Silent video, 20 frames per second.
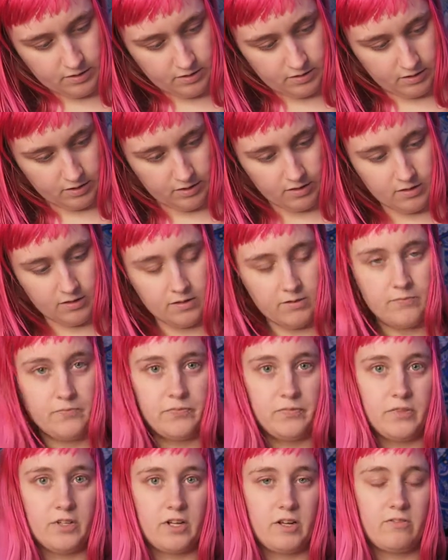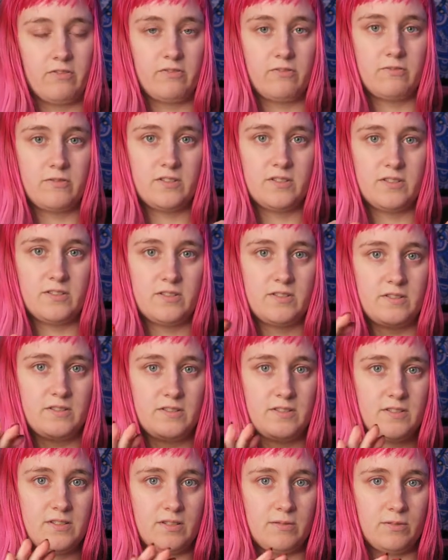Okay, now
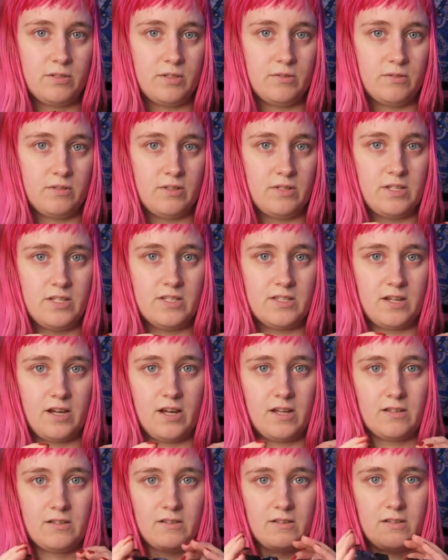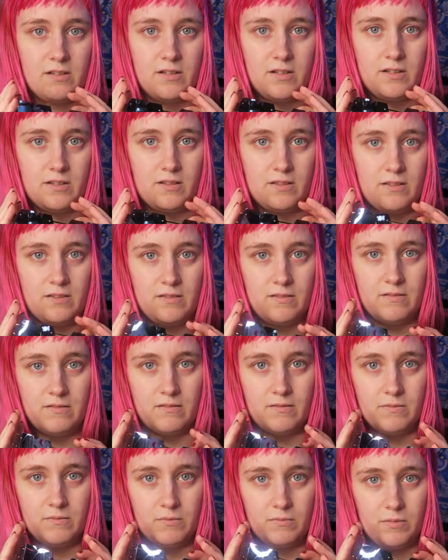similar with these, I
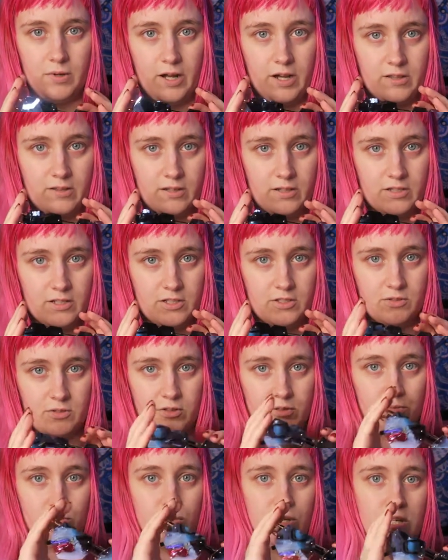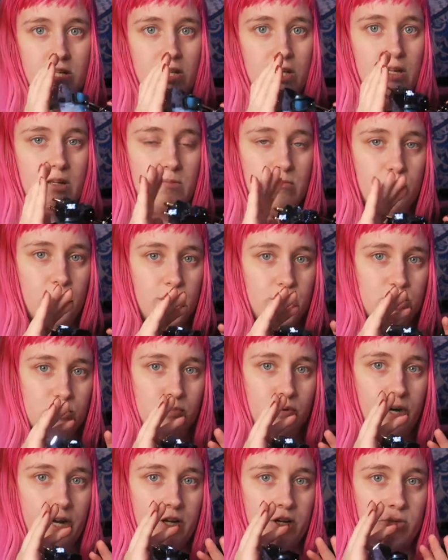thought these were going to be
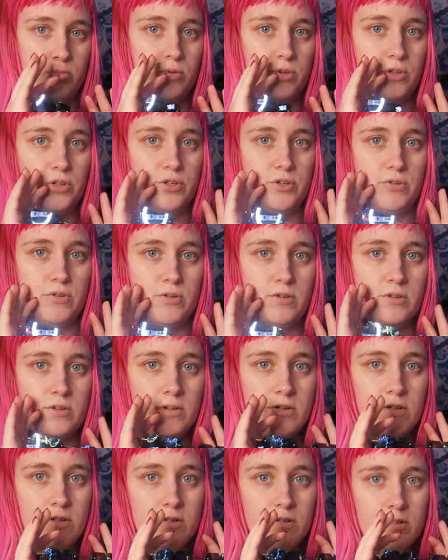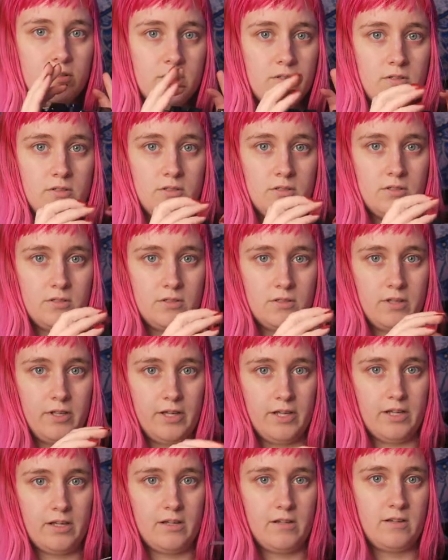much brighter blue.
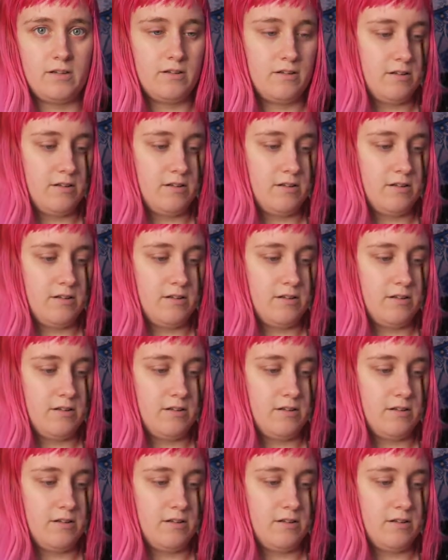Like,